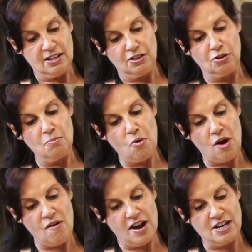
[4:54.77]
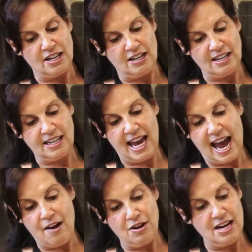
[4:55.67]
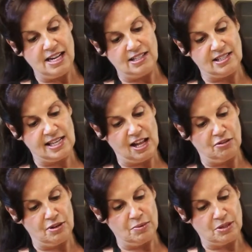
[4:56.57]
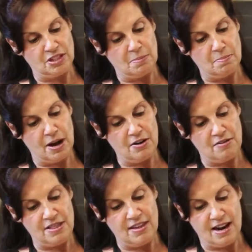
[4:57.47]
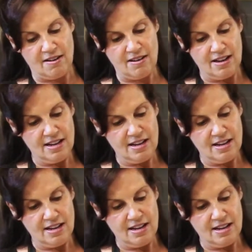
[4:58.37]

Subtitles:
little more onion, carrot and celery with some butter in there.